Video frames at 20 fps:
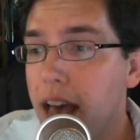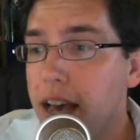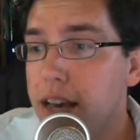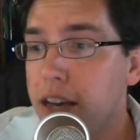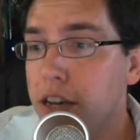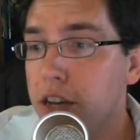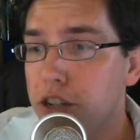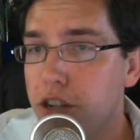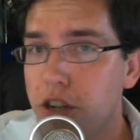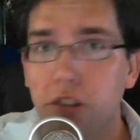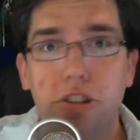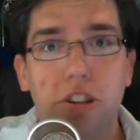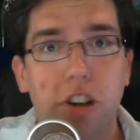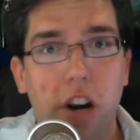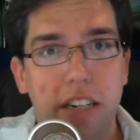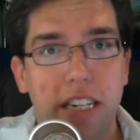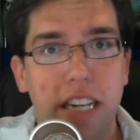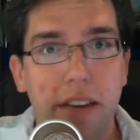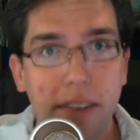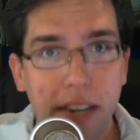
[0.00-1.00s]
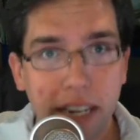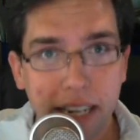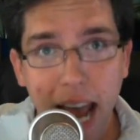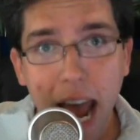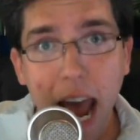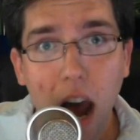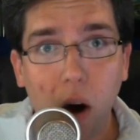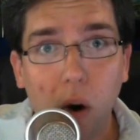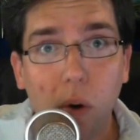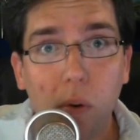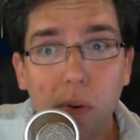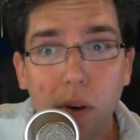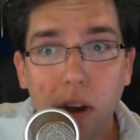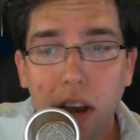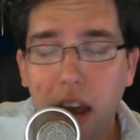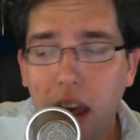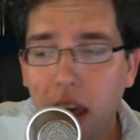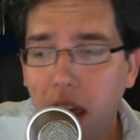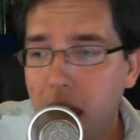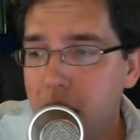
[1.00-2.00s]
So you start saving now.
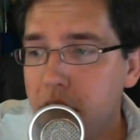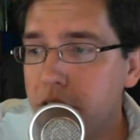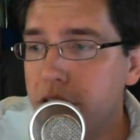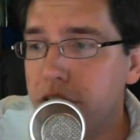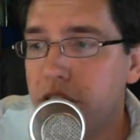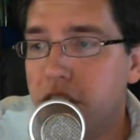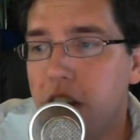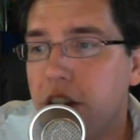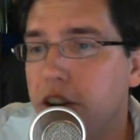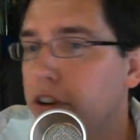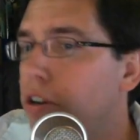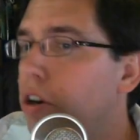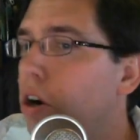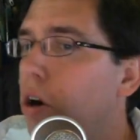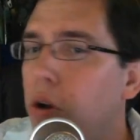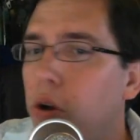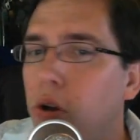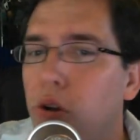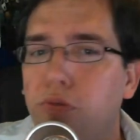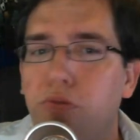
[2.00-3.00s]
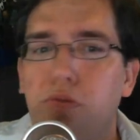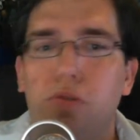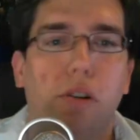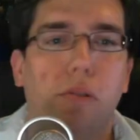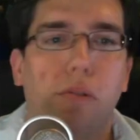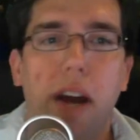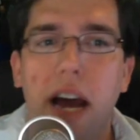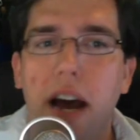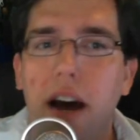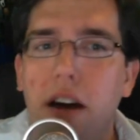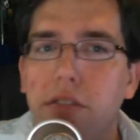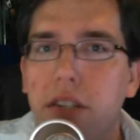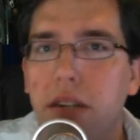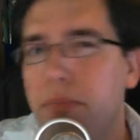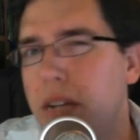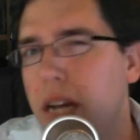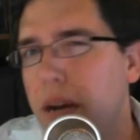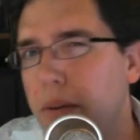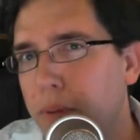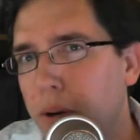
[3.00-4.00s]
You set your goal for around
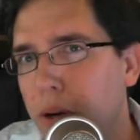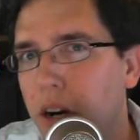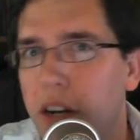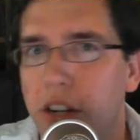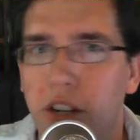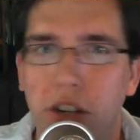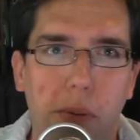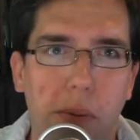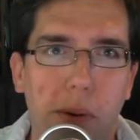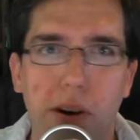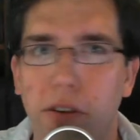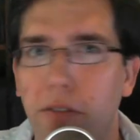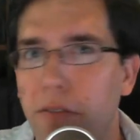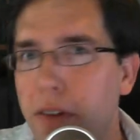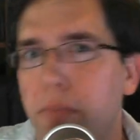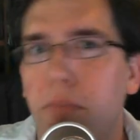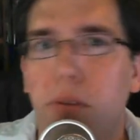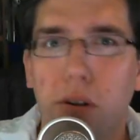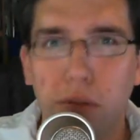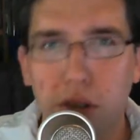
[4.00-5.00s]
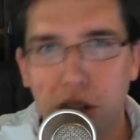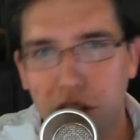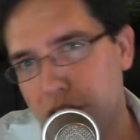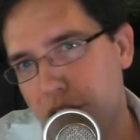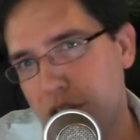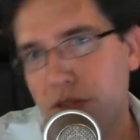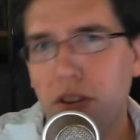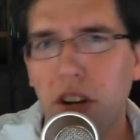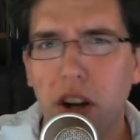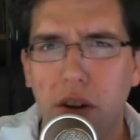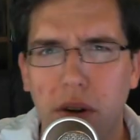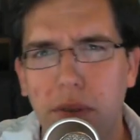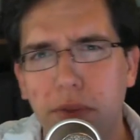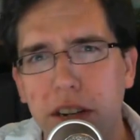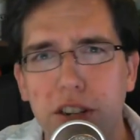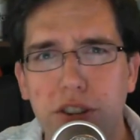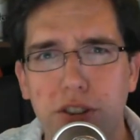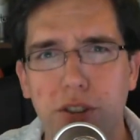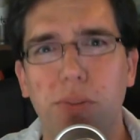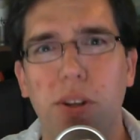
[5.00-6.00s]
September, October, November, which is, when we
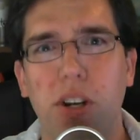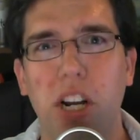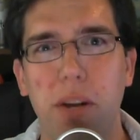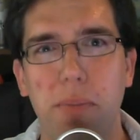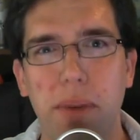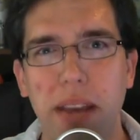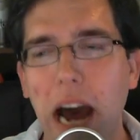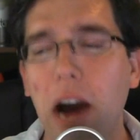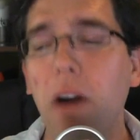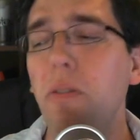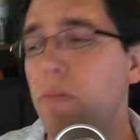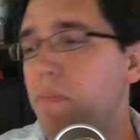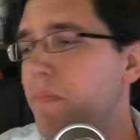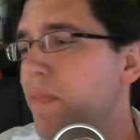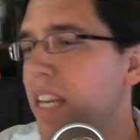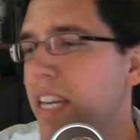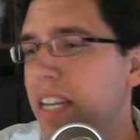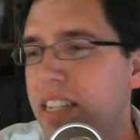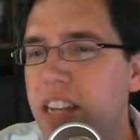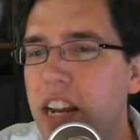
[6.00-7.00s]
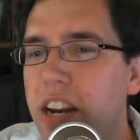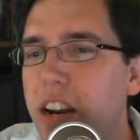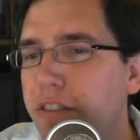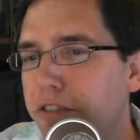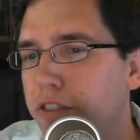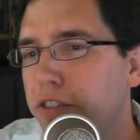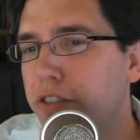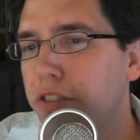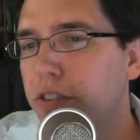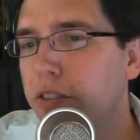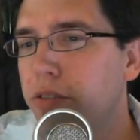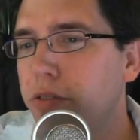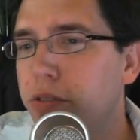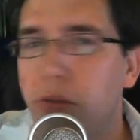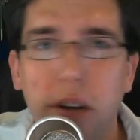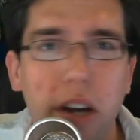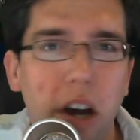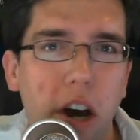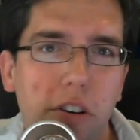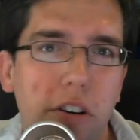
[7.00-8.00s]
assume they're going to be out. Set it for
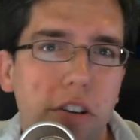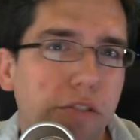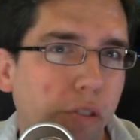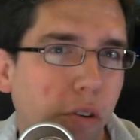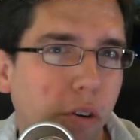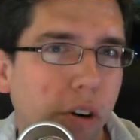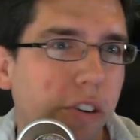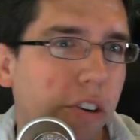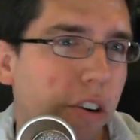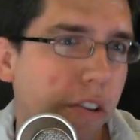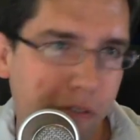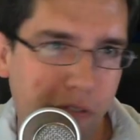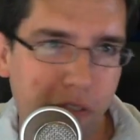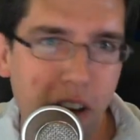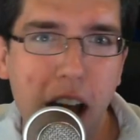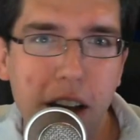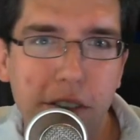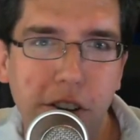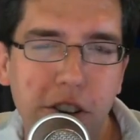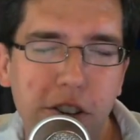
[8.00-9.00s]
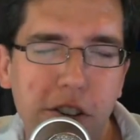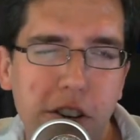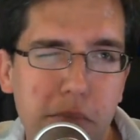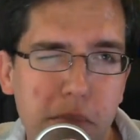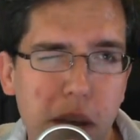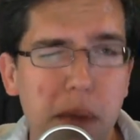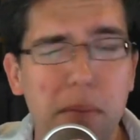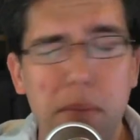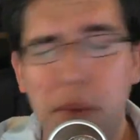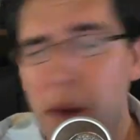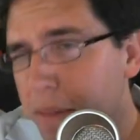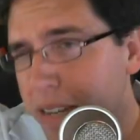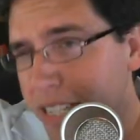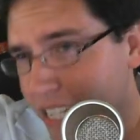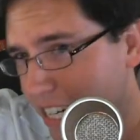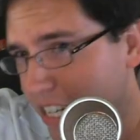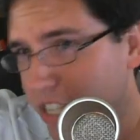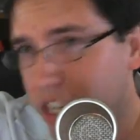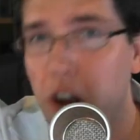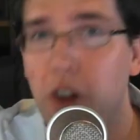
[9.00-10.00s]
300, 400, 500, maybe
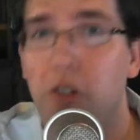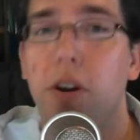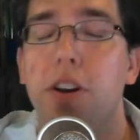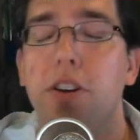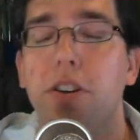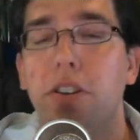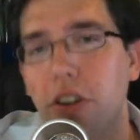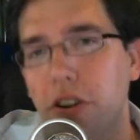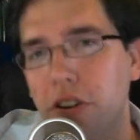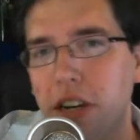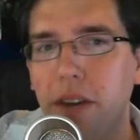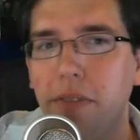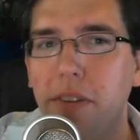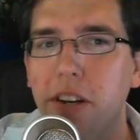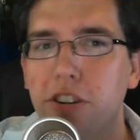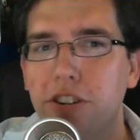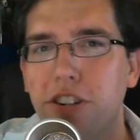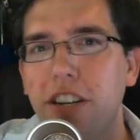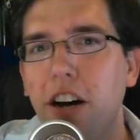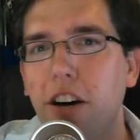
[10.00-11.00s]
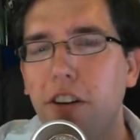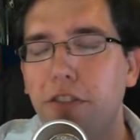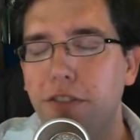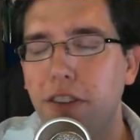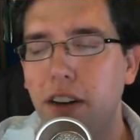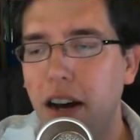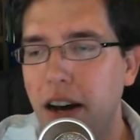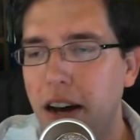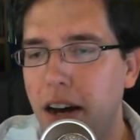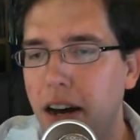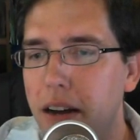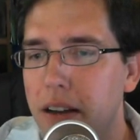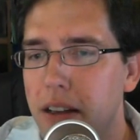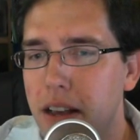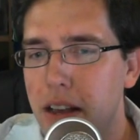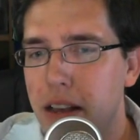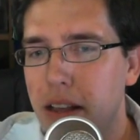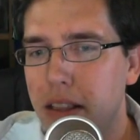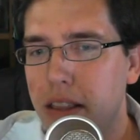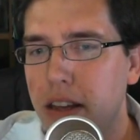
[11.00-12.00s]
600. You're giving yourself
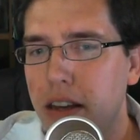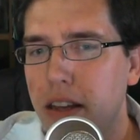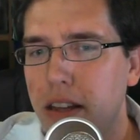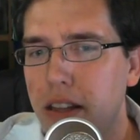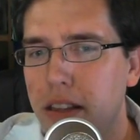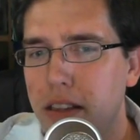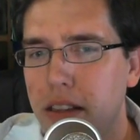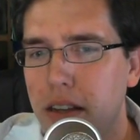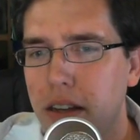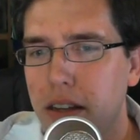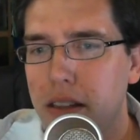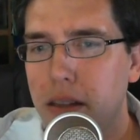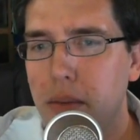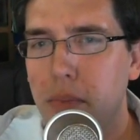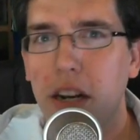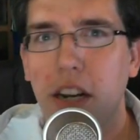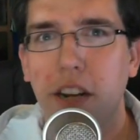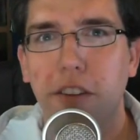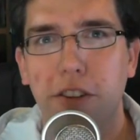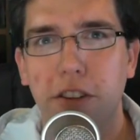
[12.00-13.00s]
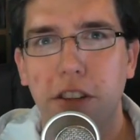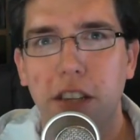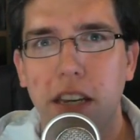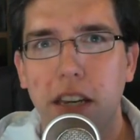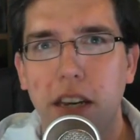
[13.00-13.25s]
the money for the